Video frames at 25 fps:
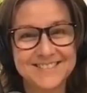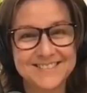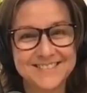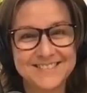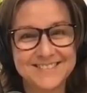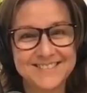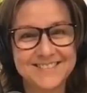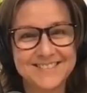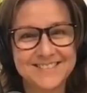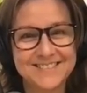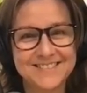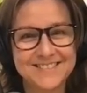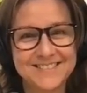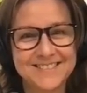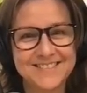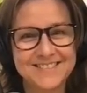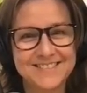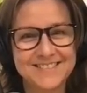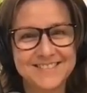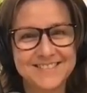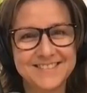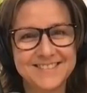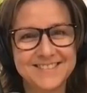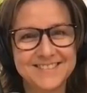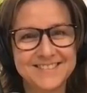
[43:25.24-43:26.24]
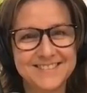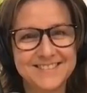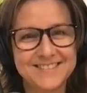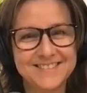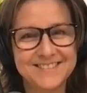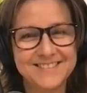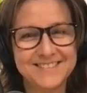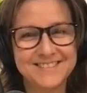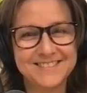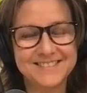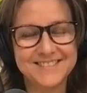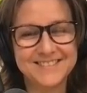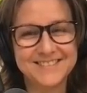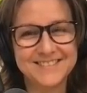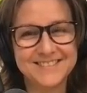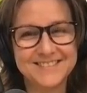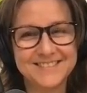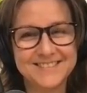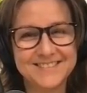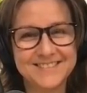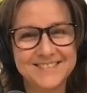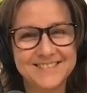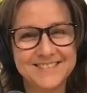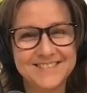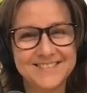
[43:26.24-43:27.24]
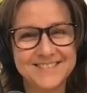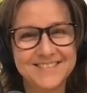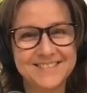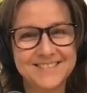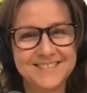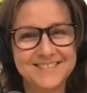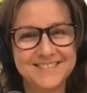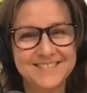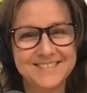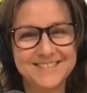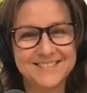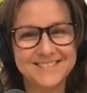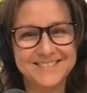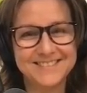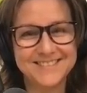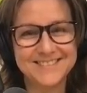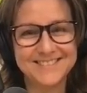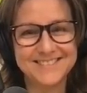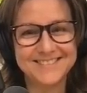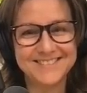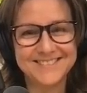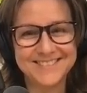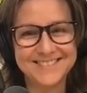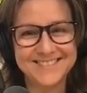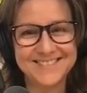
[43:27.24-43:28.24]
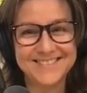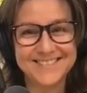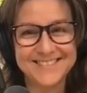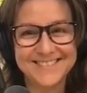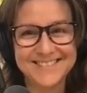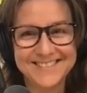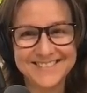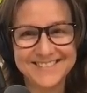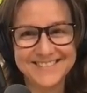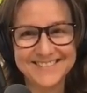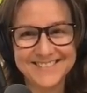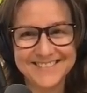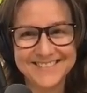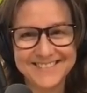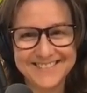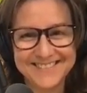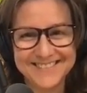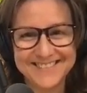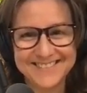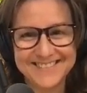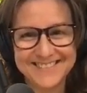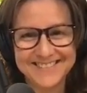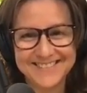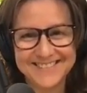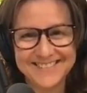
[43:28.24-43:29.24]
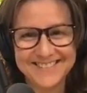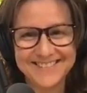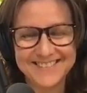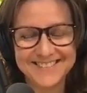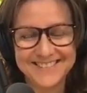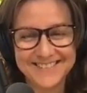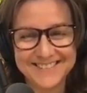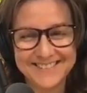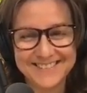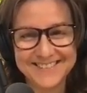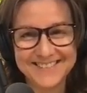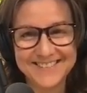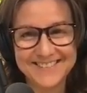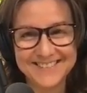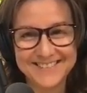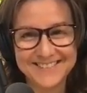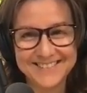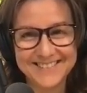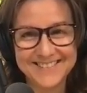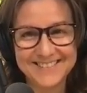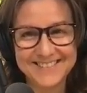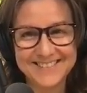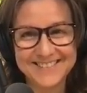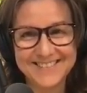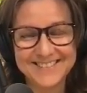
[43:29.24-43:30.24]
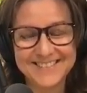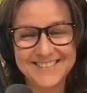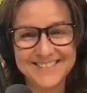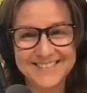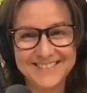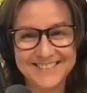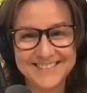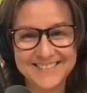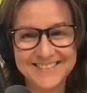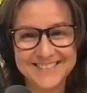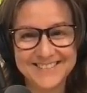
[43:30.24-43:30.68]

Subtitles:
This person isn't speaking.